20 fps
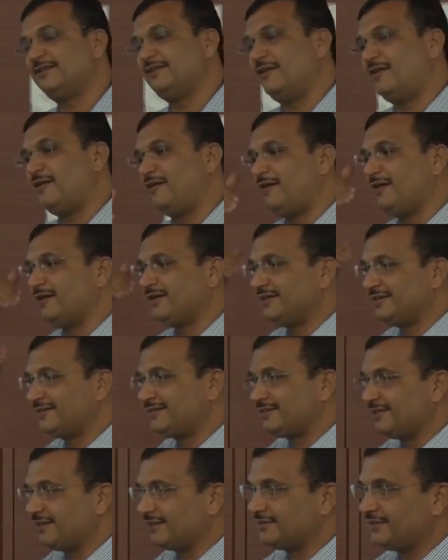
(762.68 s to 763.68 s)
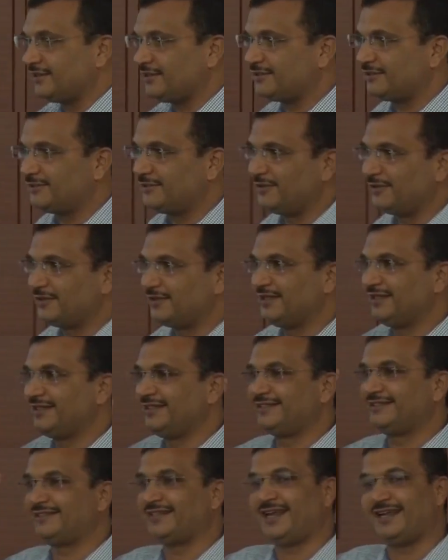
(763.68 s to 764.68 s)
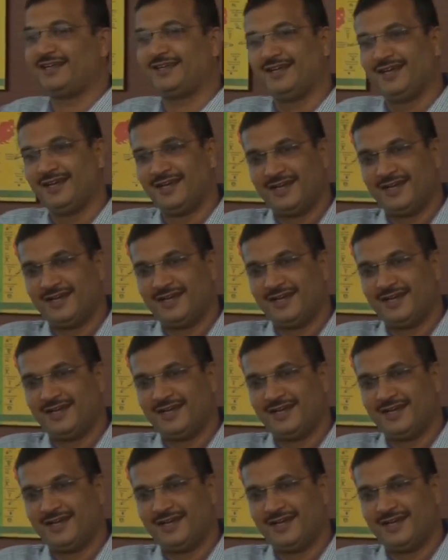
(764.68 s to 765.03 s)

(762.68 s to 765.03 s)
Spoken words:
all his success stories, and